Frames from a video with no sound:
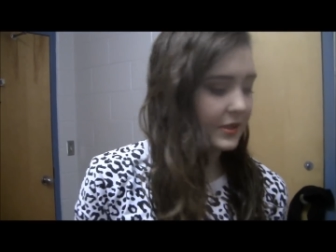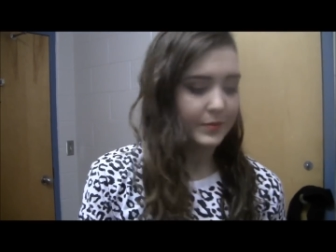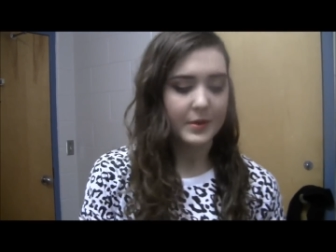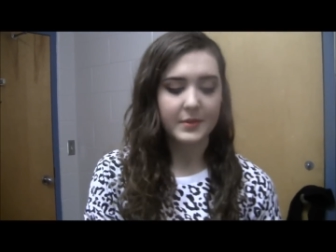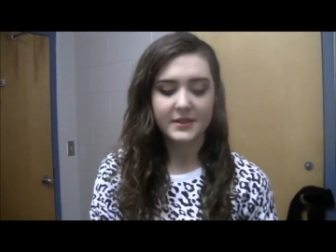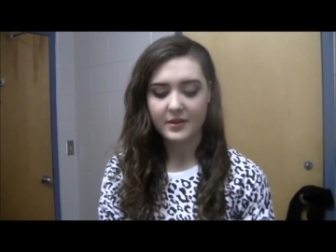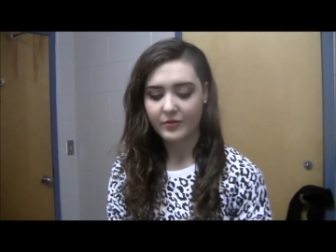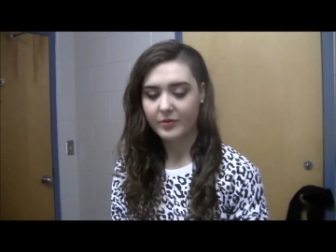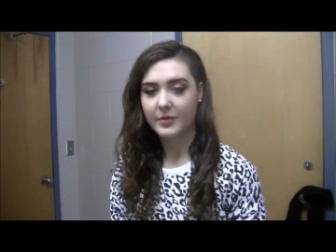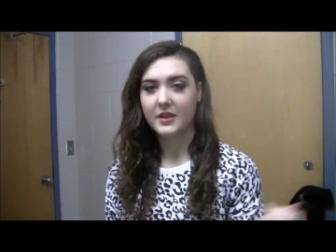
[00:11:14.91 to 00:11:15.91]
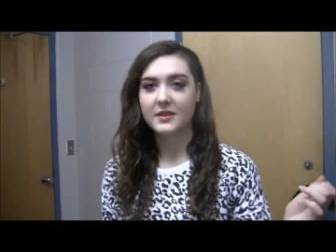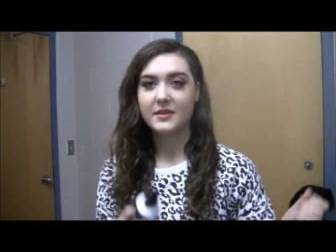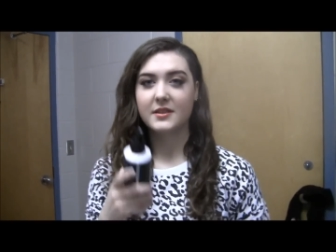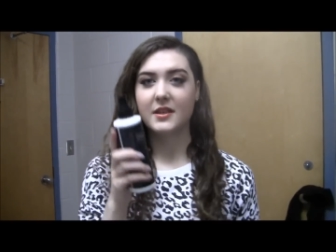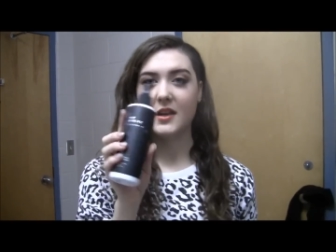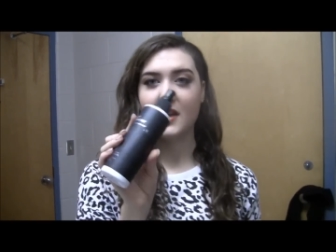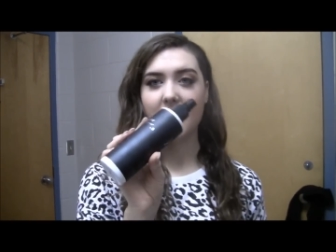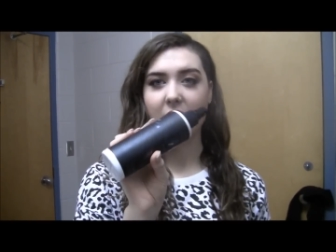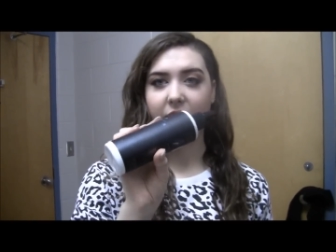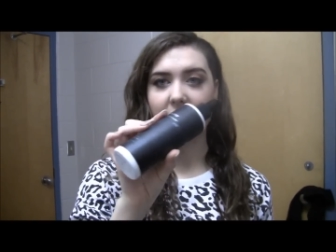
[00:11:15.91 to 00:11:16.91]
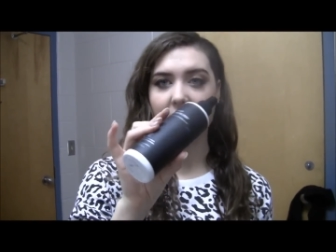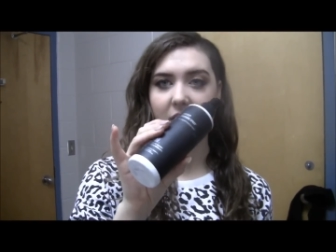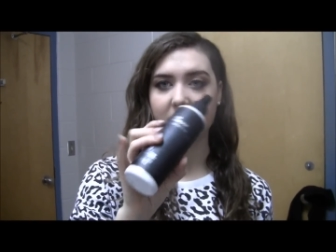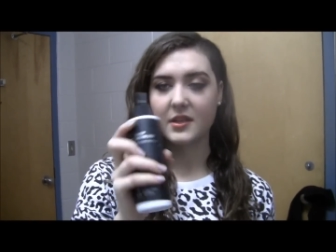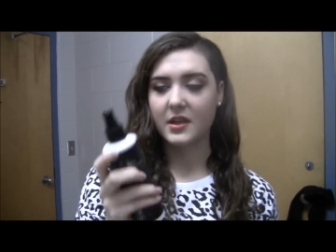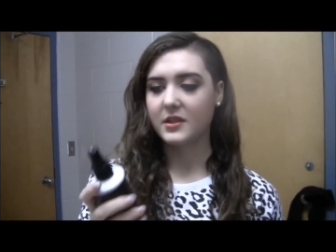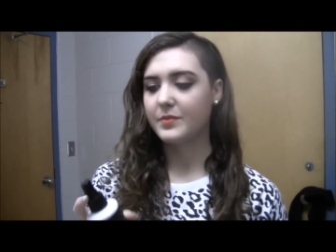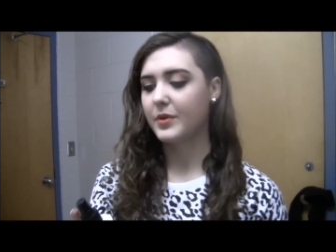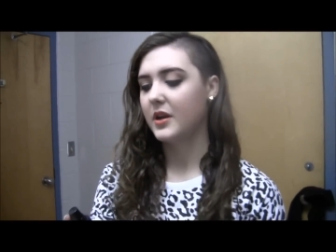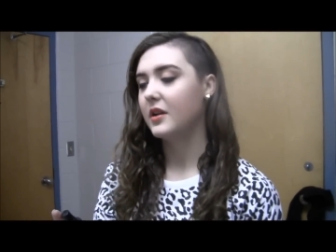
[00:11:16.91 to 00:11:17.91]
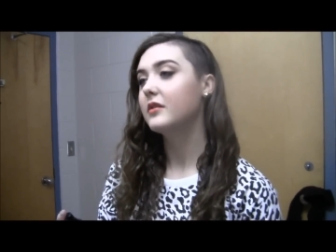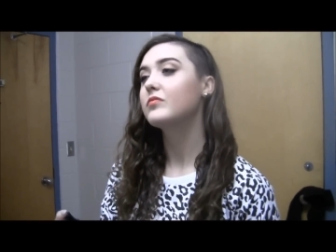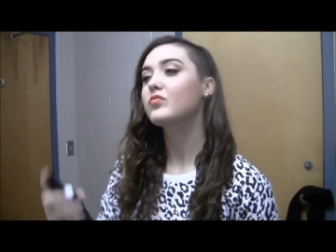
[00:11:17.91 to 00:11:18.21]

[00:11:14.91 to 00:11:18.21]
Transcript: to spray myself with my Skindinavia setting spray.